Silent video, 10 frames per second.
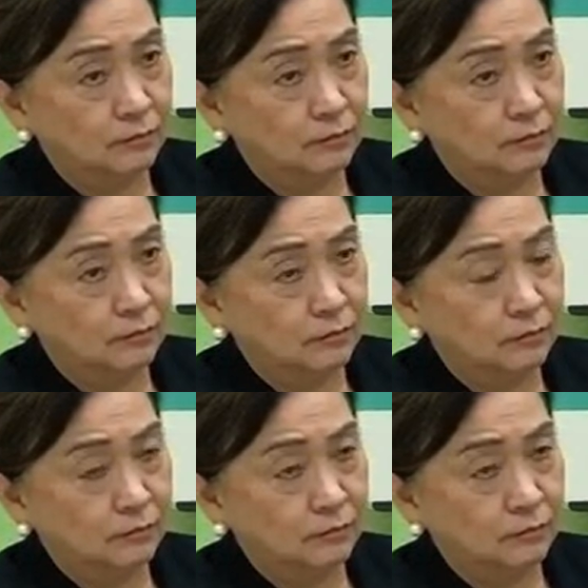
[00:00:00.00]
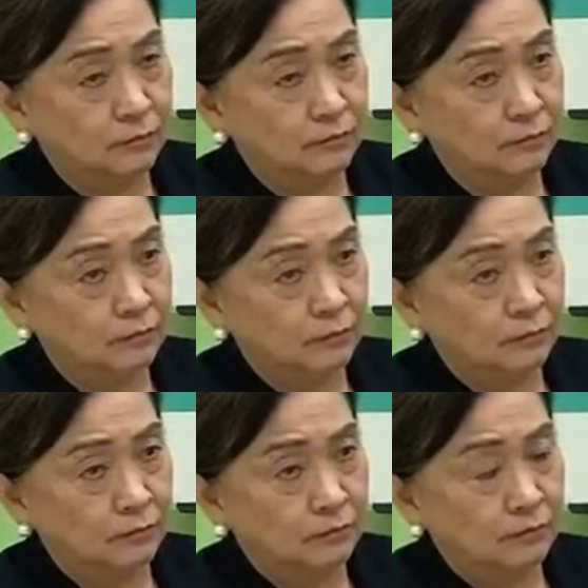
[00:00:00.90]

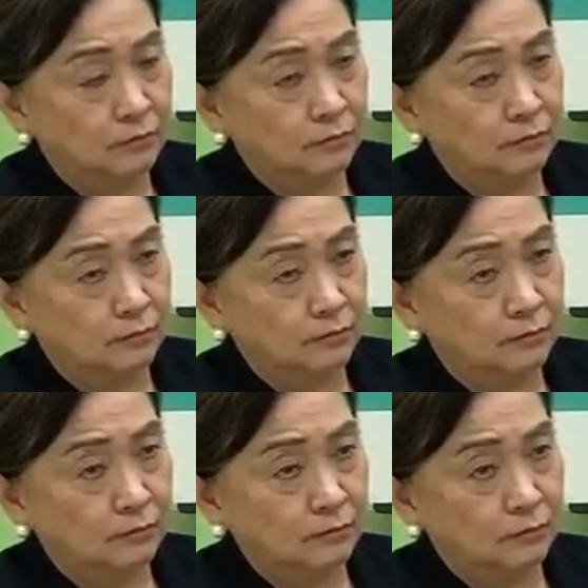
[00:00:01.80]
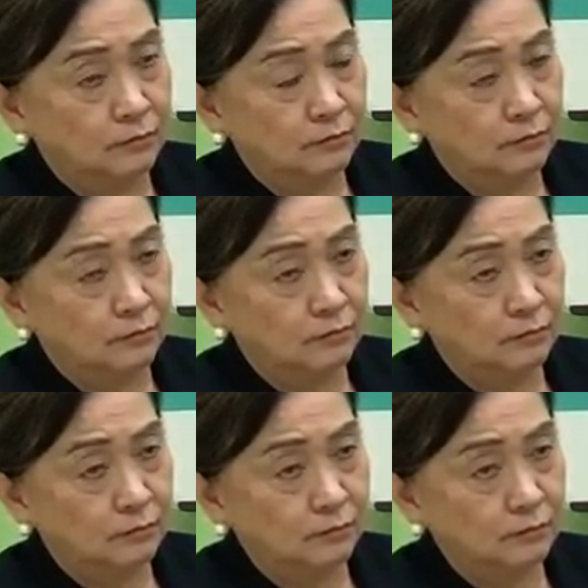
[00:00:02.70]

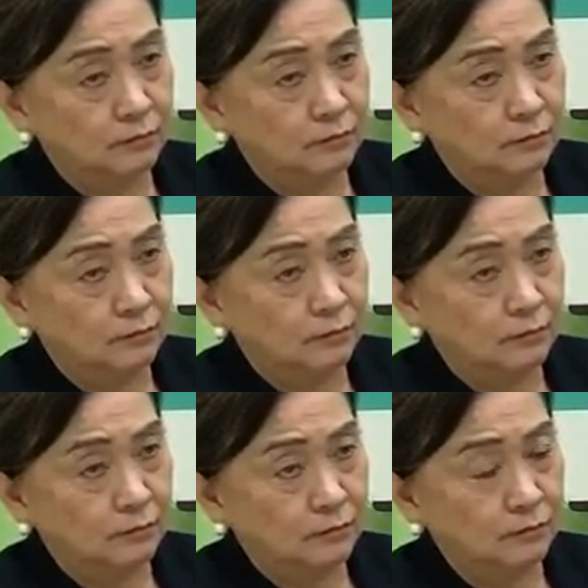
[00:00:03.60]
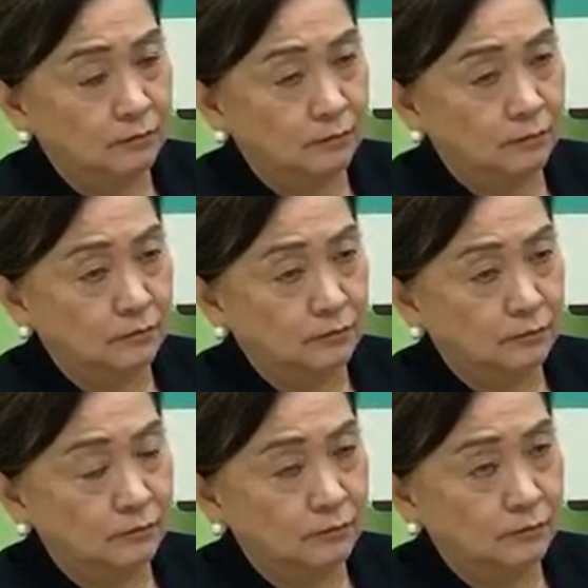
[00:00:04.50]

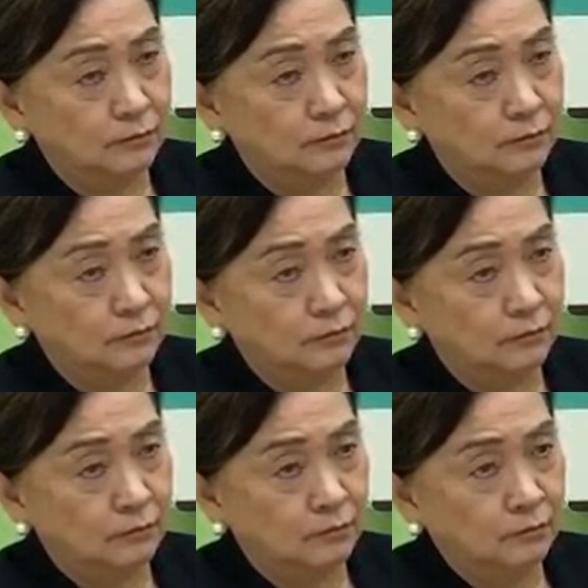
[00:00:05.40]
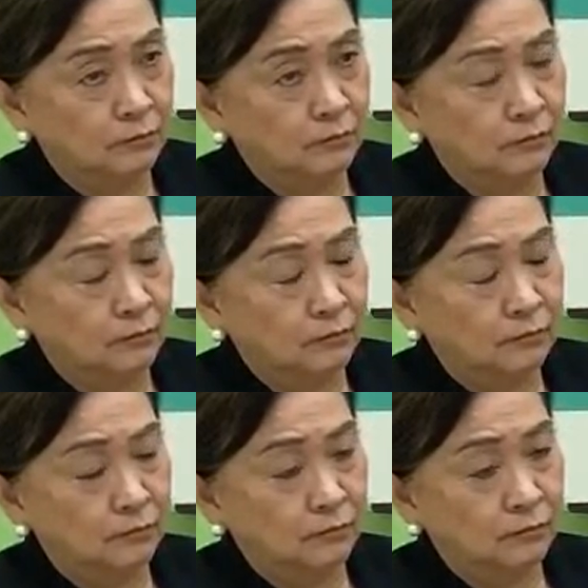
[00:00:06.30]

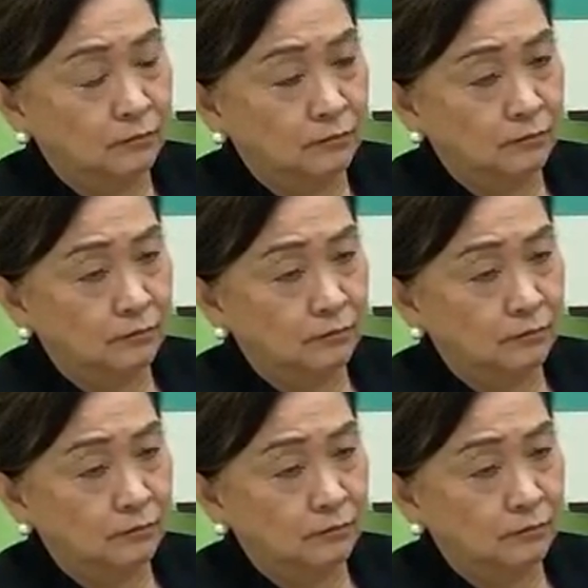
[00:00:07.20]
(silent)